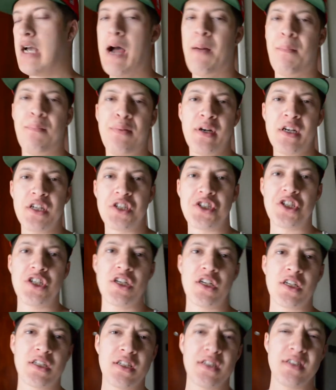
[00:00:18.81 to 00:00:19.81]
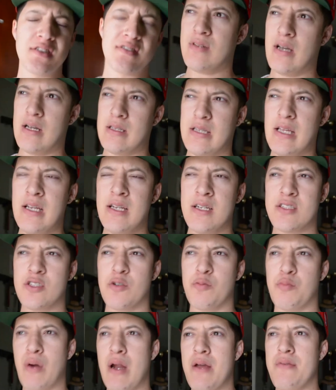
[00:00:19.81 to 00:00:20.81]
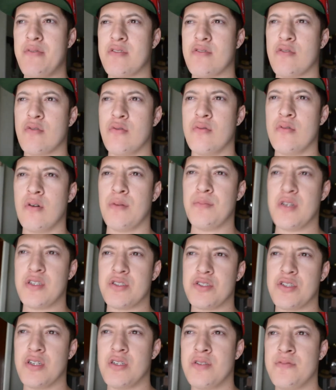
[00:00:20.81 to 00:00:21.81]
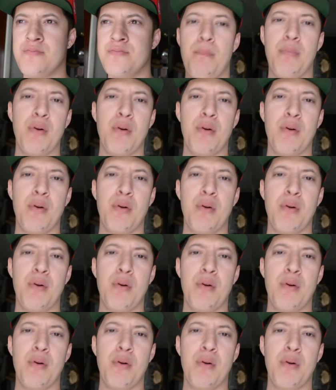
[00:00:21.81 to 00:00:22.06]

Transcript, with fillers: I'm pretty sure because I think it's a private school. I'm not sure.